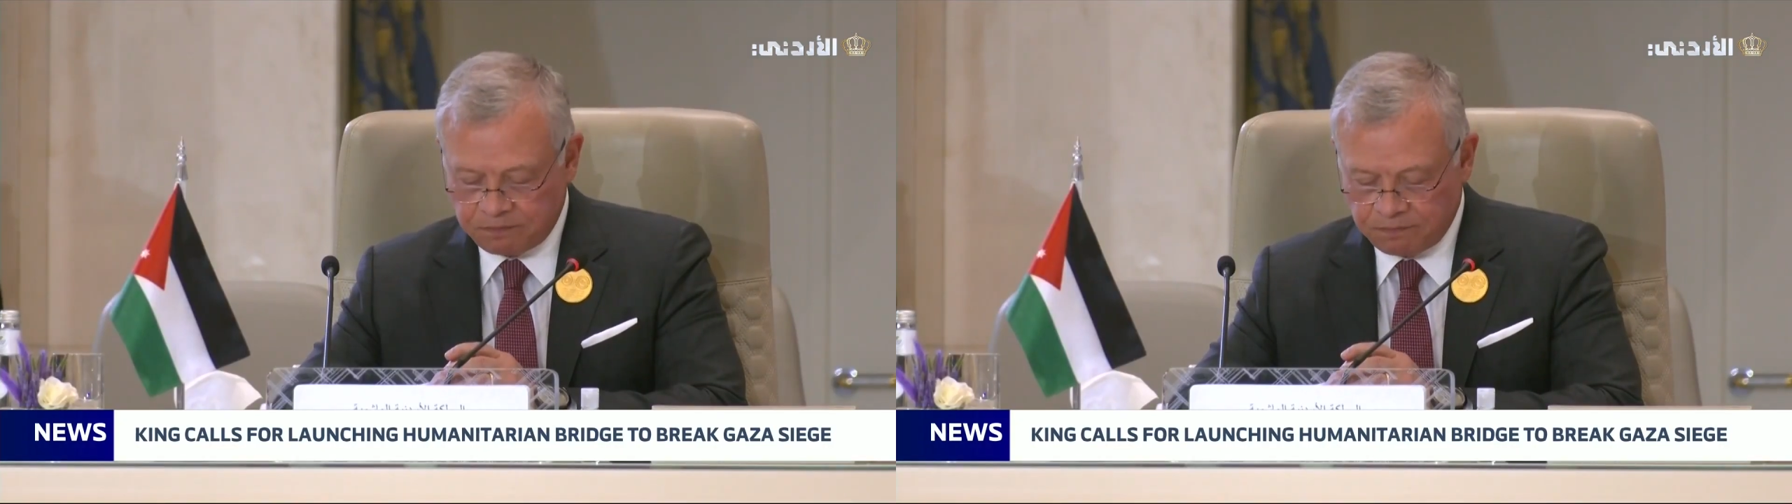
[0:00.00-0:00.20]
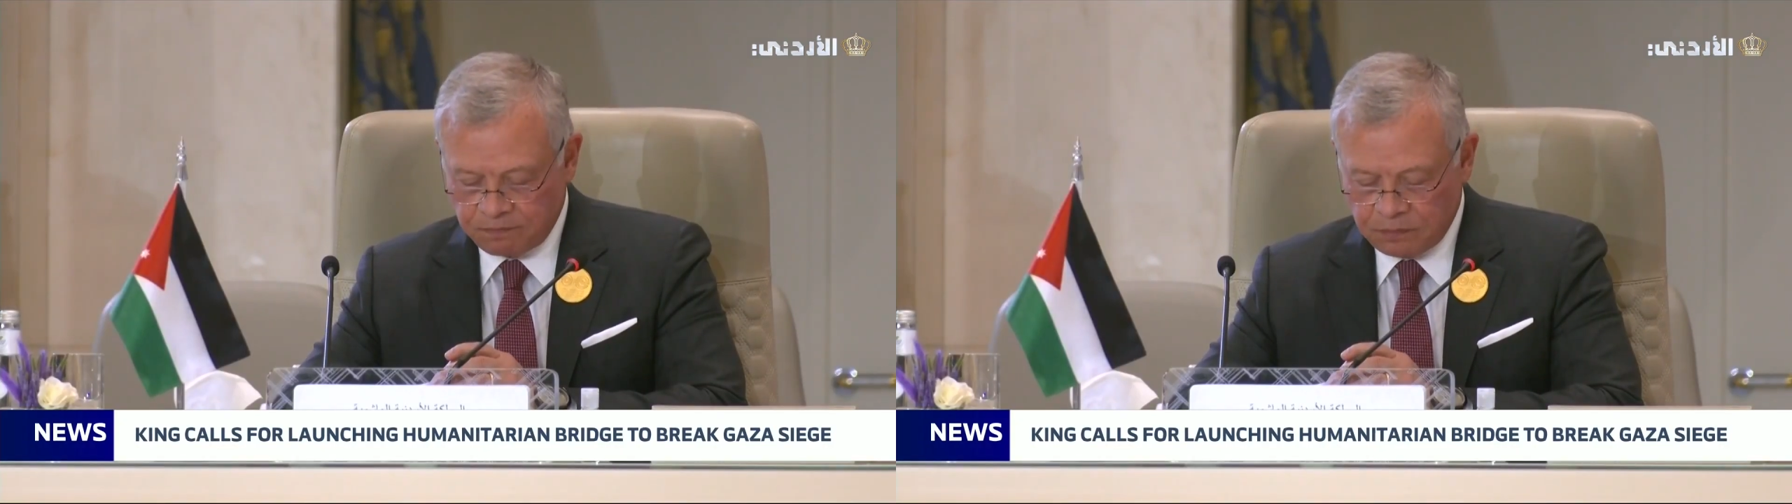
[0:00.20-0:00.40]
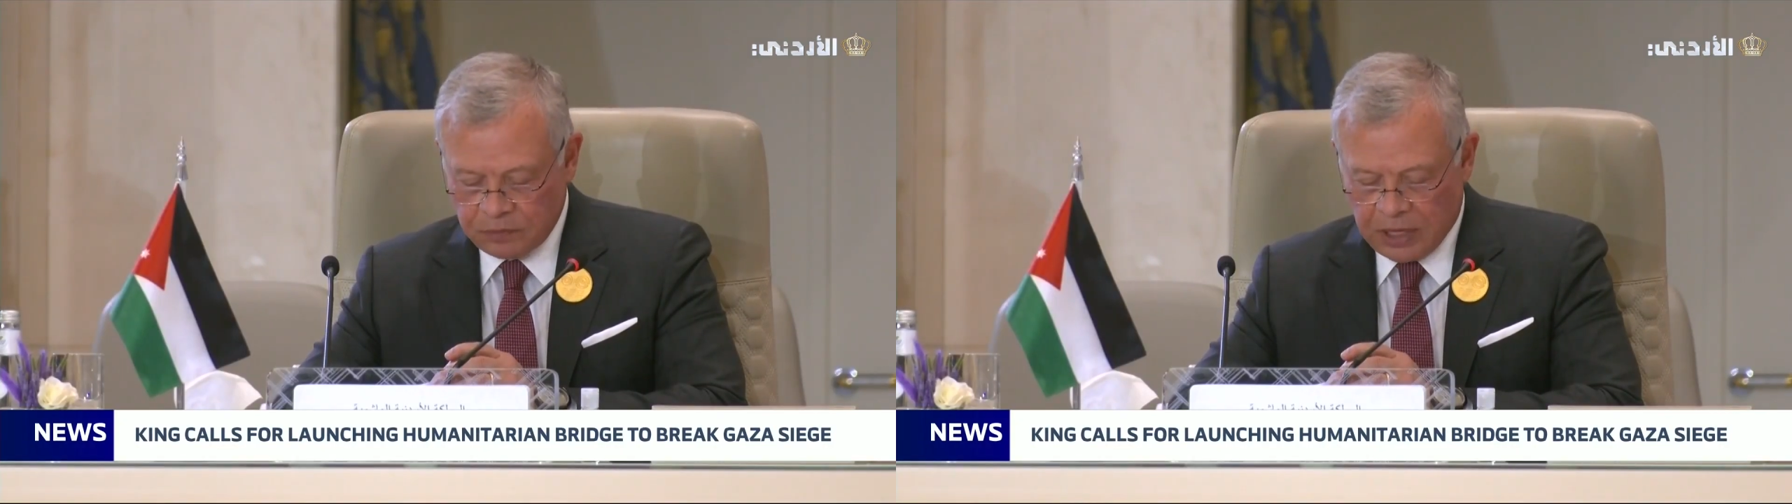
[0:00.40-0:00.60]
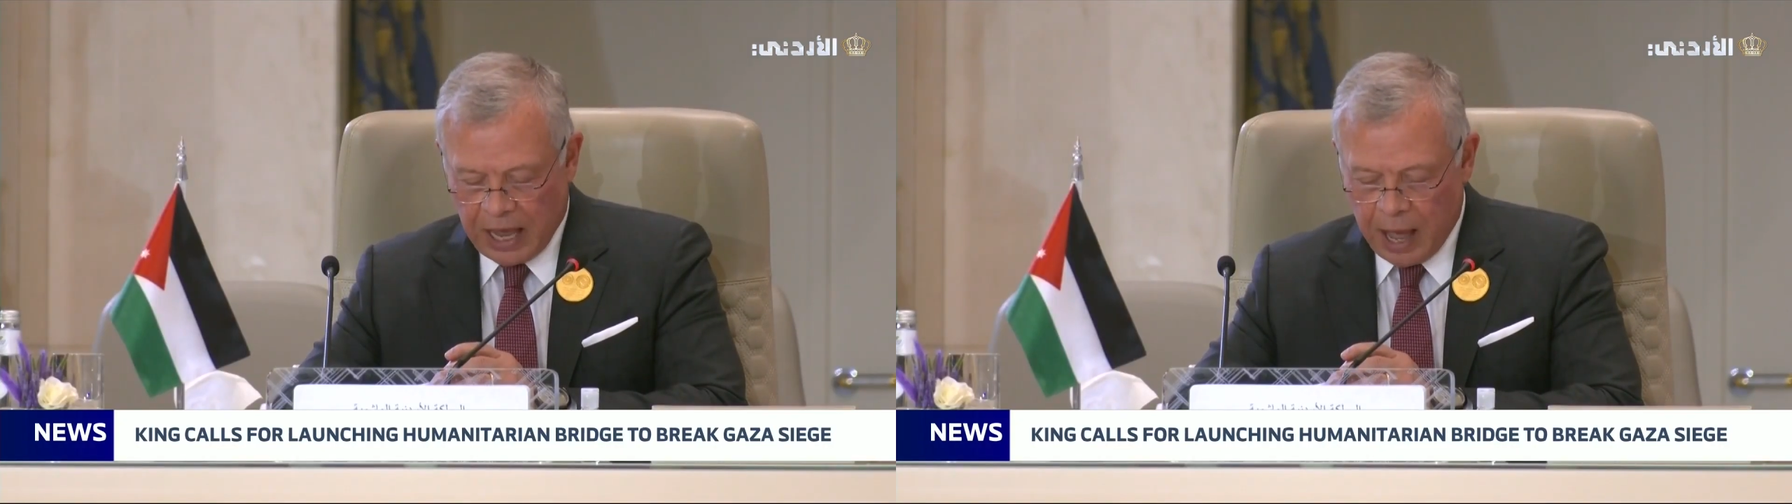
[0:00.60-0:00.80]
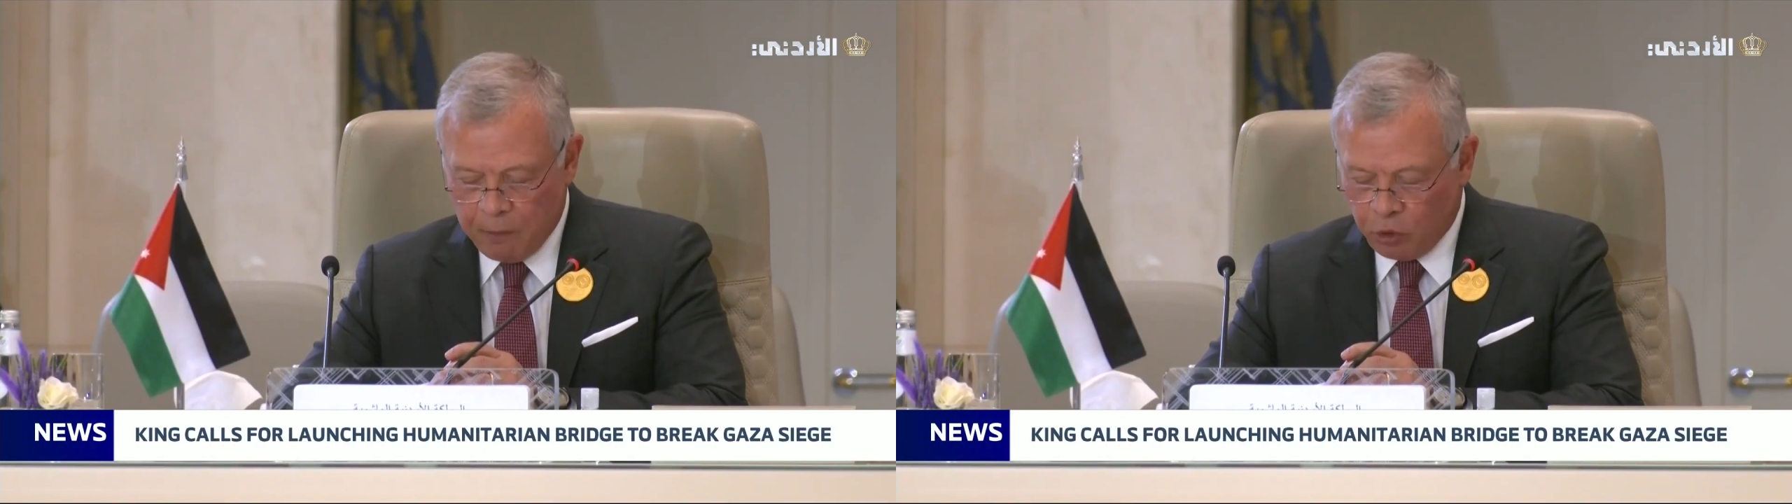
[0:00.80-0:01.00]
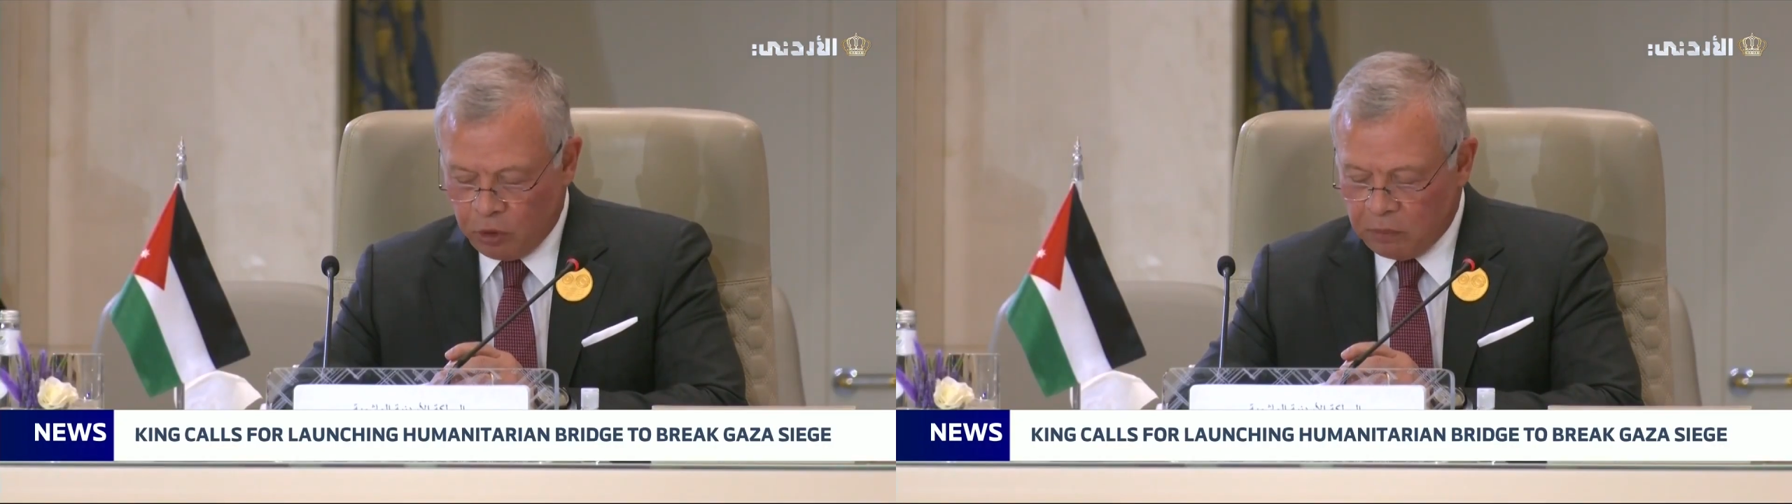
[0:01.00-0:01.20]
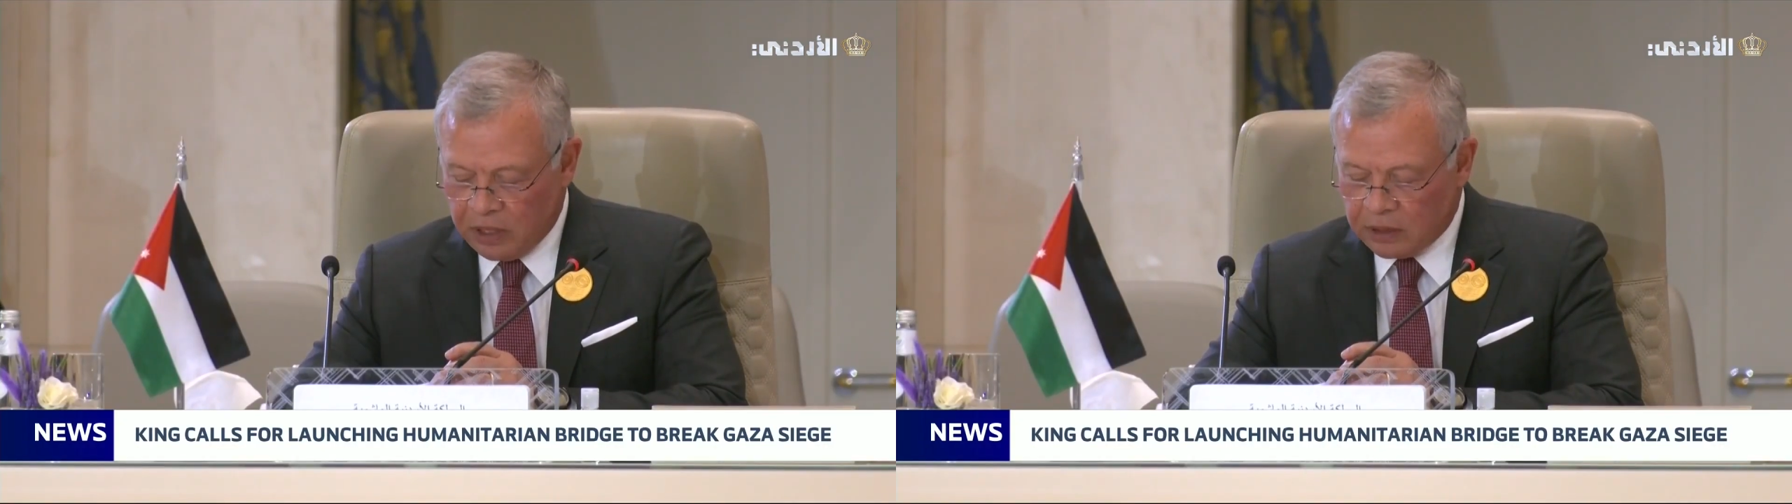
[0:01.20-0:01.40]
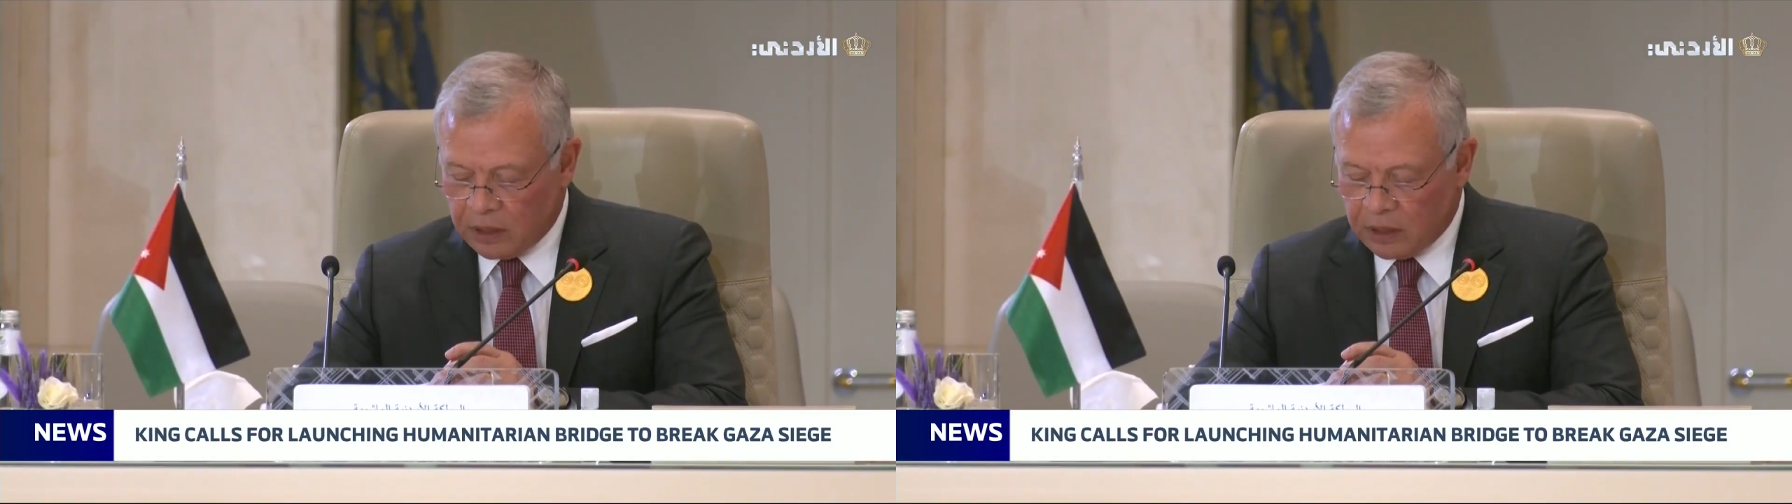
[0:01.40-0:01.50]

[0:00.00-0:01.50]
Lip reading: holy sites in Jerusalem,